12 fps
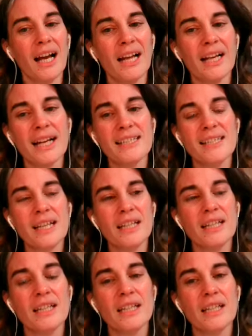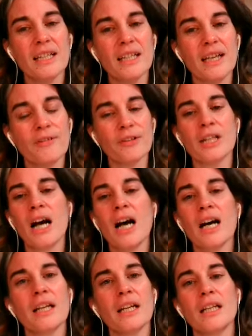And I said, I
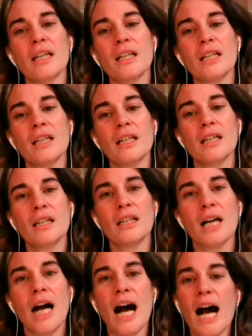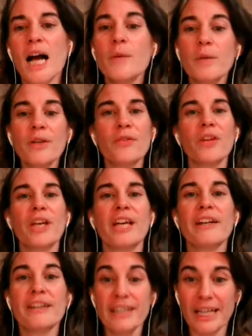forgot. I built the
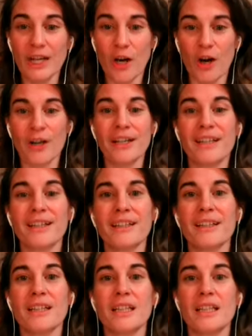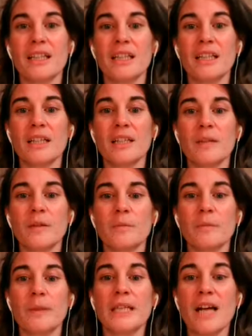Healing Garden
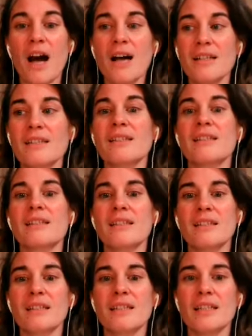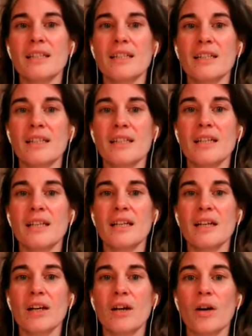because
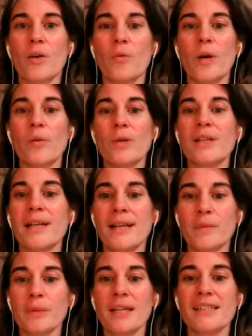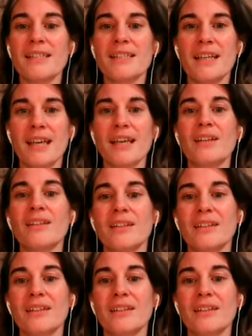we would need a place to heal.